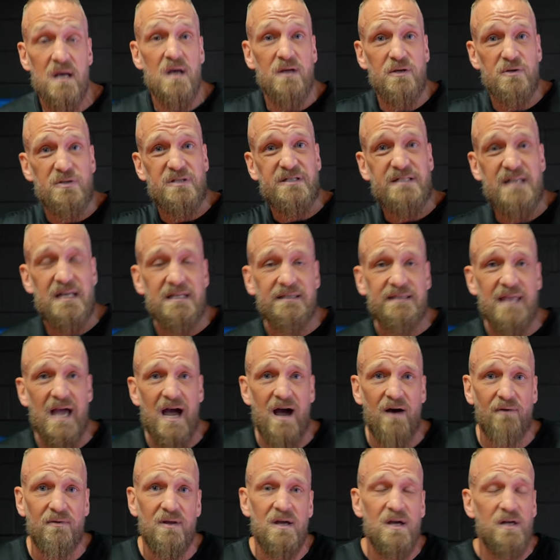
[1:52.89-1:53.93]
you sit
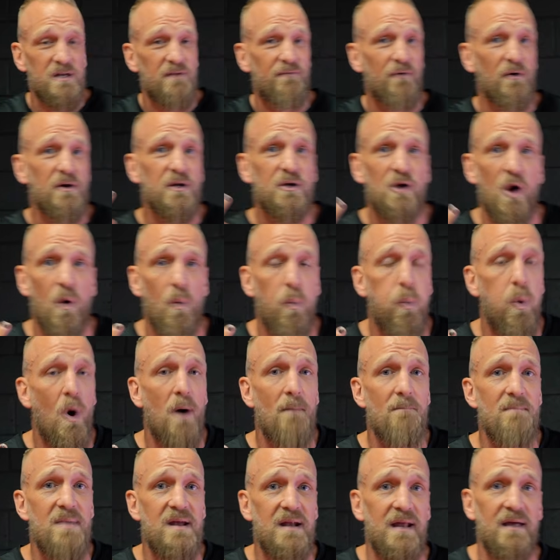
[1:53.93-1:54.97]
down, you've only got
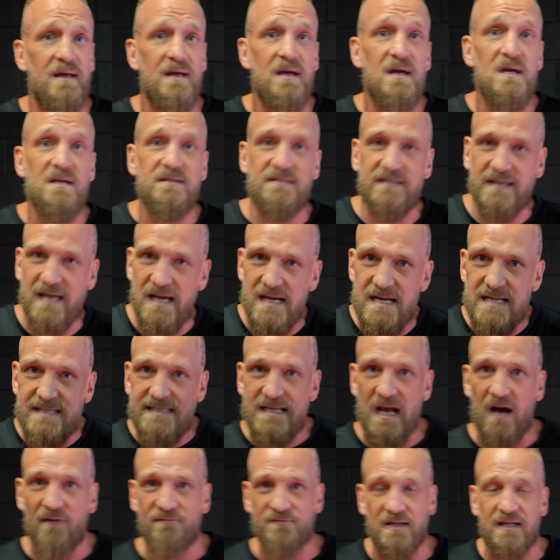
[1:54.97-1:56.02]
1 minute to get
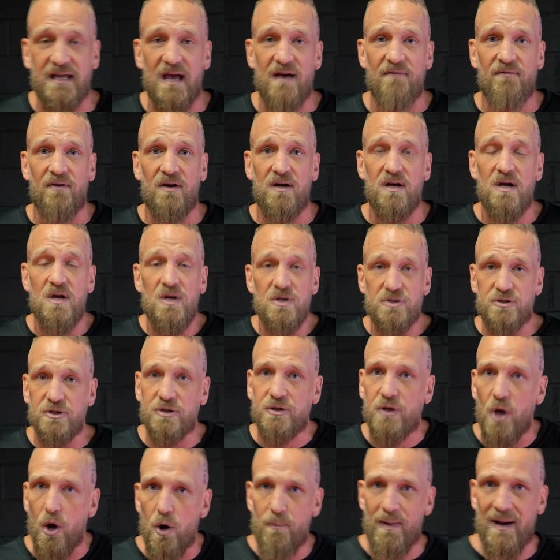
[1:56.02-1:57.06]
yourself together to
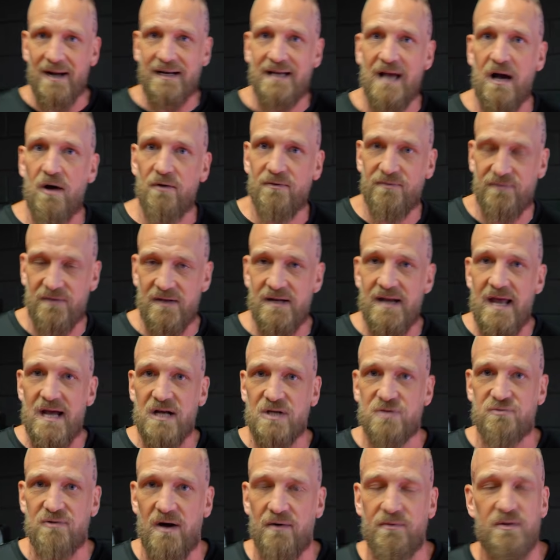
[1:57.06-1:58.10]
go back out for the
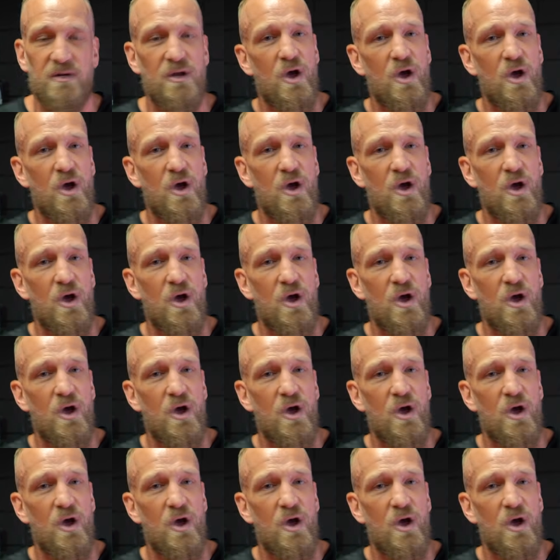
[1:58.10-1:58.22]
next round.